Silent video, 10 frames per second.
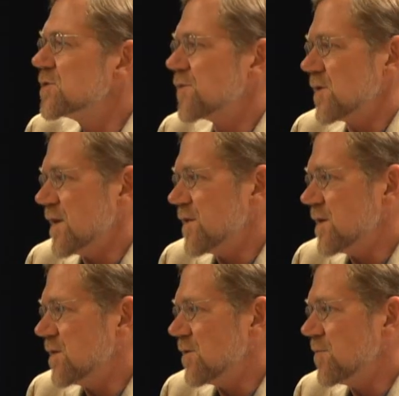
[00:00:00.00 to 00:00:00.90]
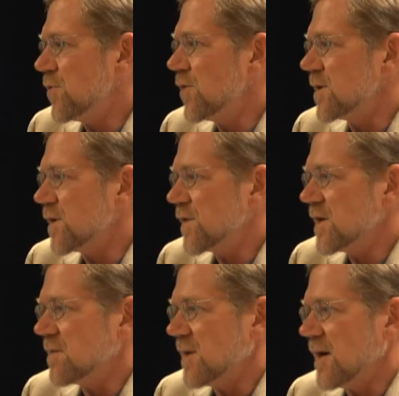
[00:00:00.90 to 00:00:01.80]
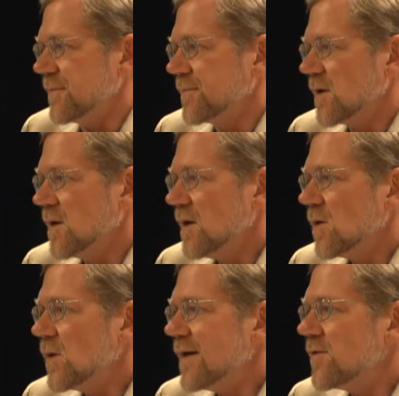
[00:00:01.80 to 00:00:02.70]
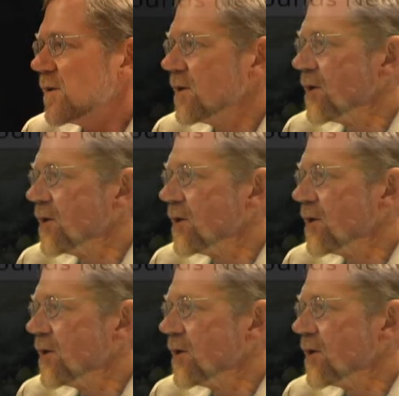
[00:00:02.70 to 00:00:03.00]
are useful and I think they're important to think about. We have